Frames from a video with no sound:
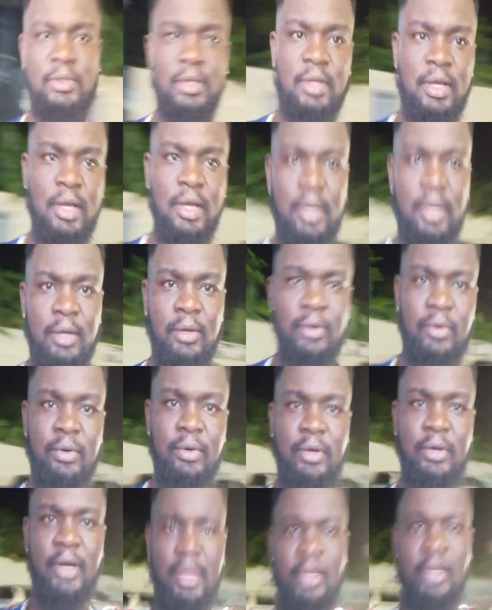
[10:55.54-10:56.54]
by the
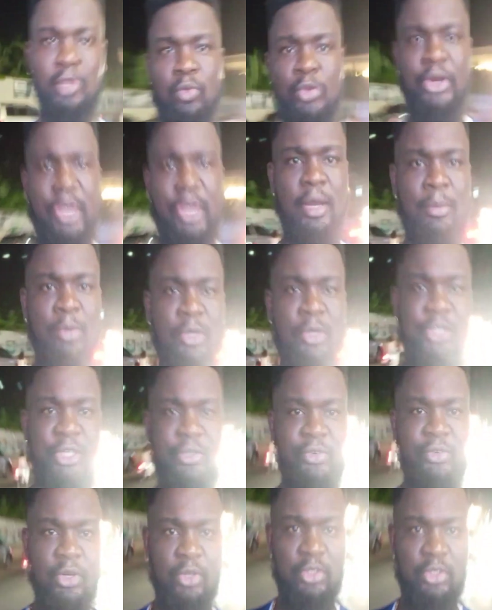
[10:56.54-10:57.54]
way, I'm on the road
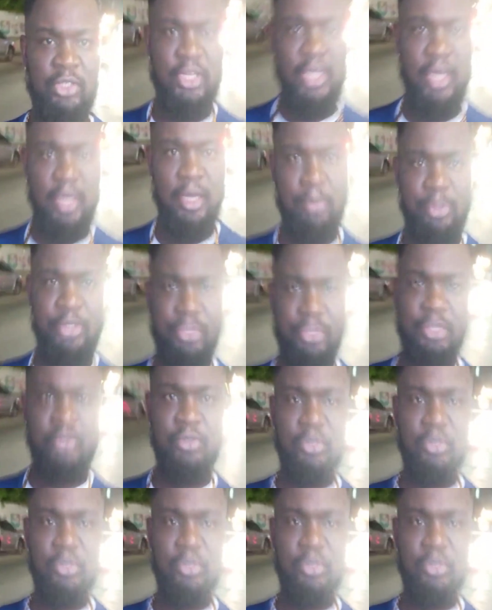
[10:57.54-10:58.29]
now. I'm in the road.